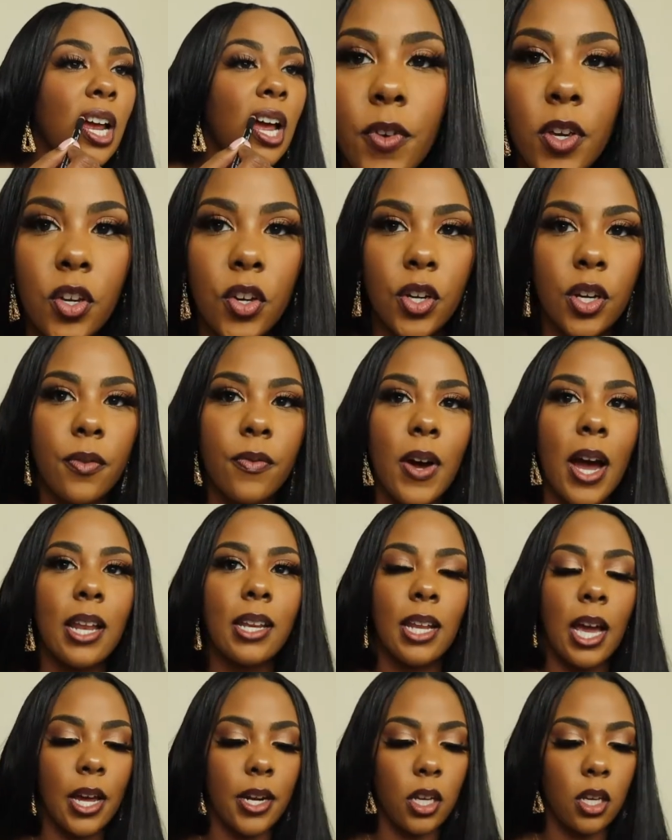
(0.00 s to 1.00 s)
Figured if I
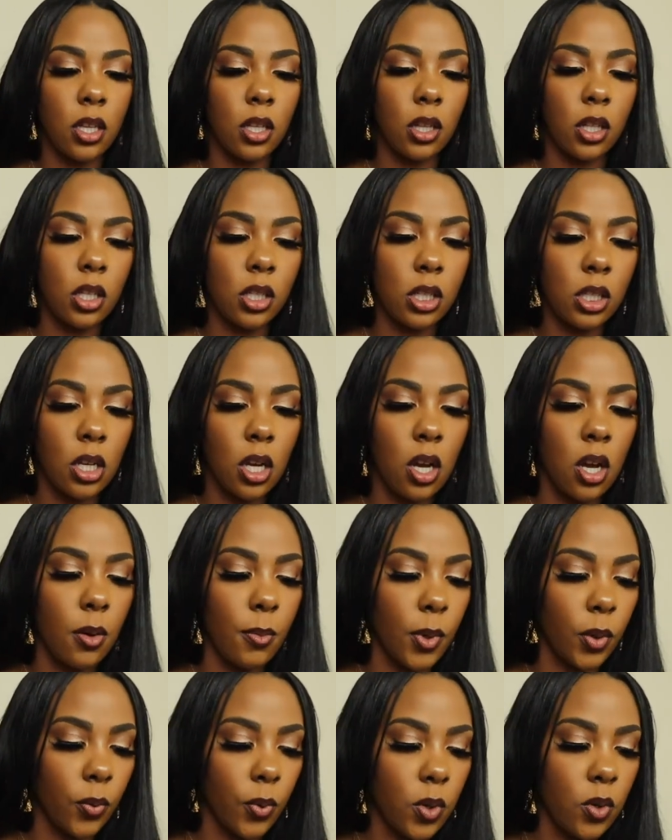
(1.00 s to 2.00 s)
line it in this
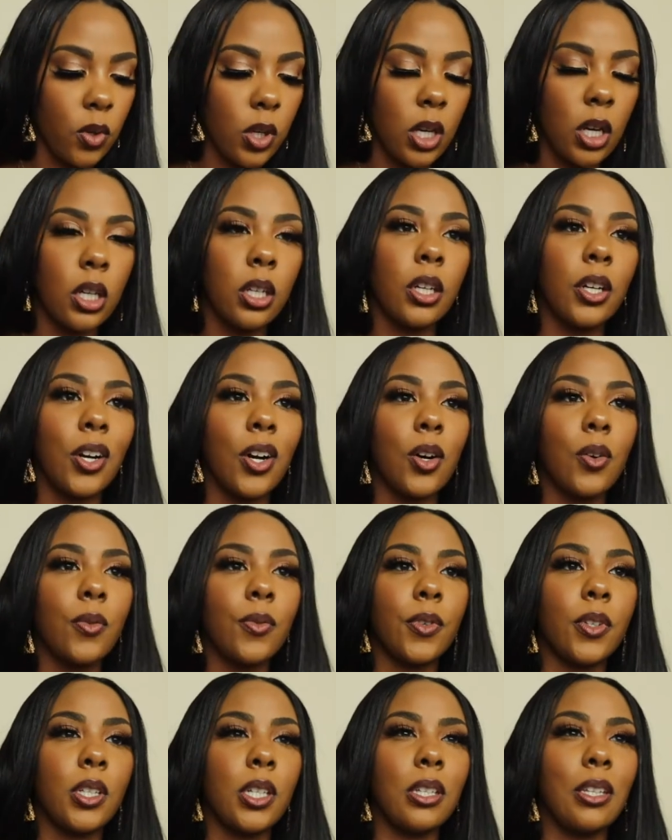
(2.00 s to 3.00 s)
maroon color,
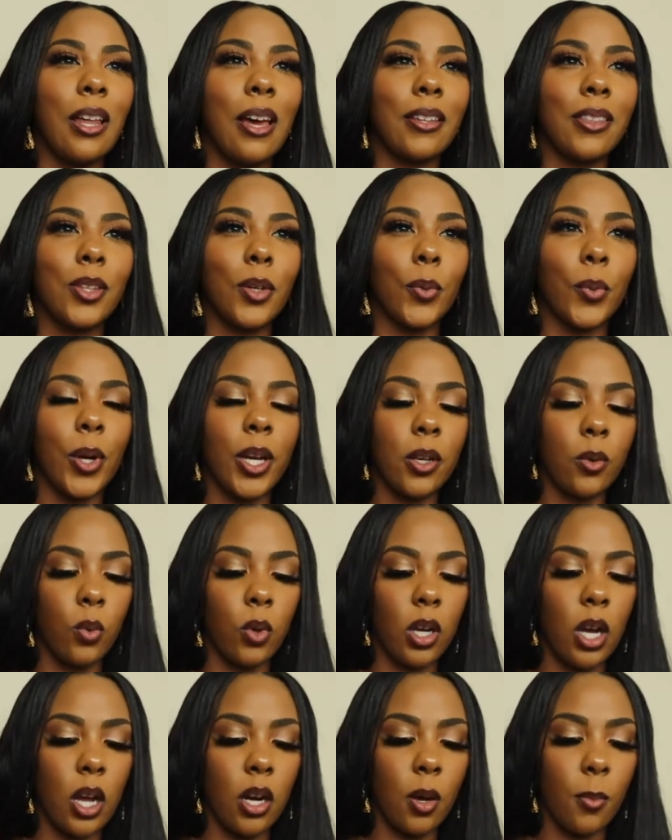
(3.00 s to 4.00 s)
hopefully like the red
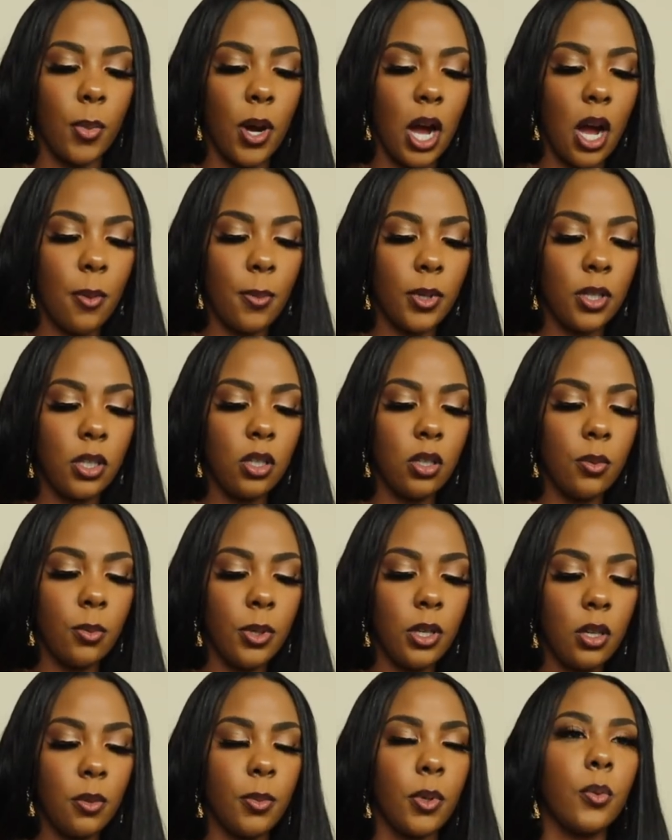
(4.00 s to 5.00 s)
will kind of pop a little
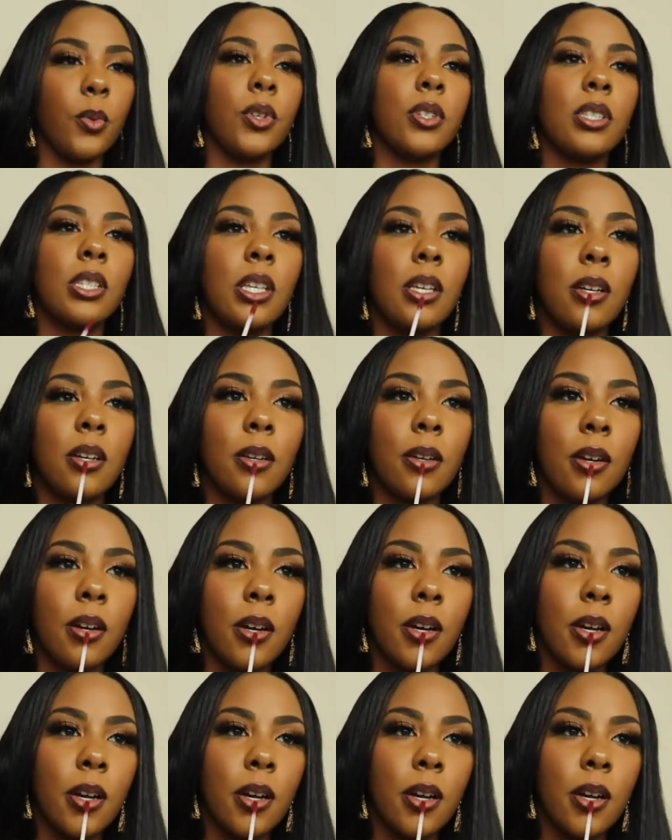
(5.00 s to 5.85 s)
bit, but we'll see. Hold